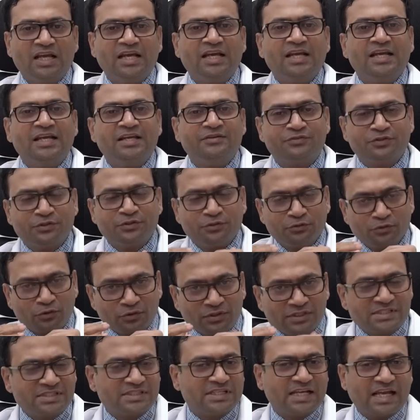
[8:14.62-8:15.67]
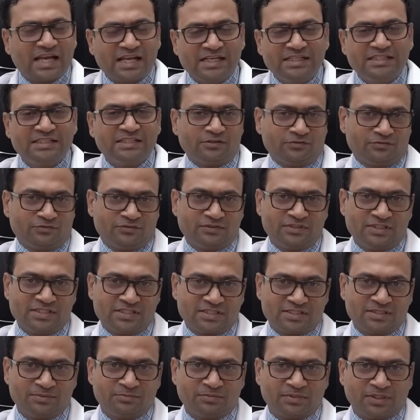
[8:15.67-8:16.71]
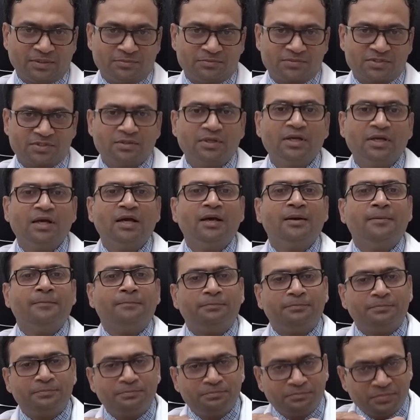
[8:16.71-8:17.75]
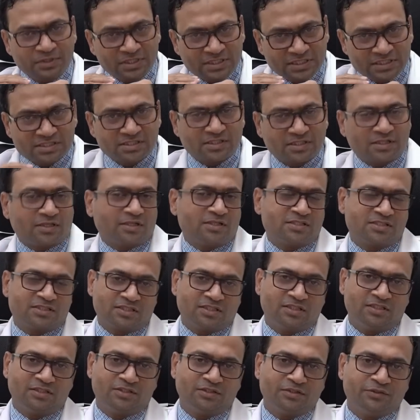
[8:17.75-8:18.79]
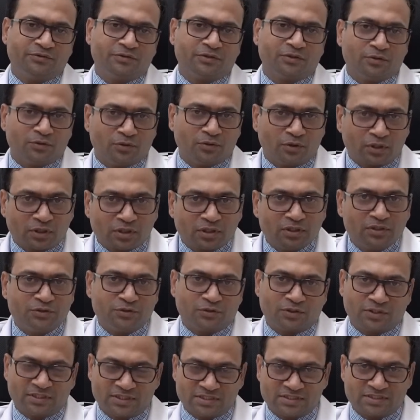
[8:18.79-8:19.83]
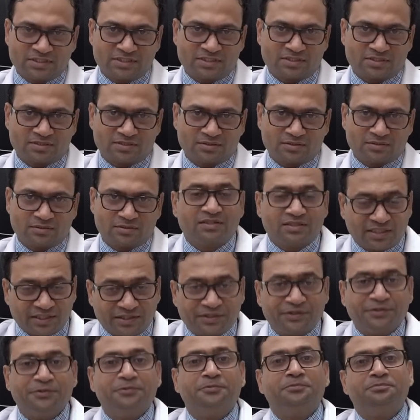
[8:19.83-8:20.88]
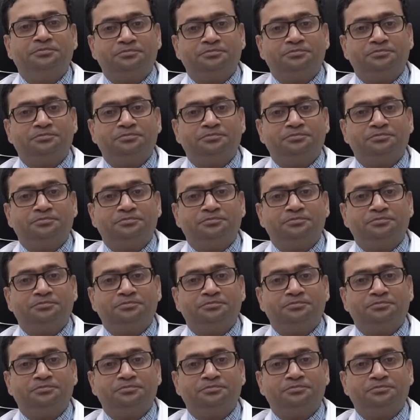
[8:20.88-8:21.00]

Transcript: If you notice any of these symptoms, please consult your local neurologist. Thank you.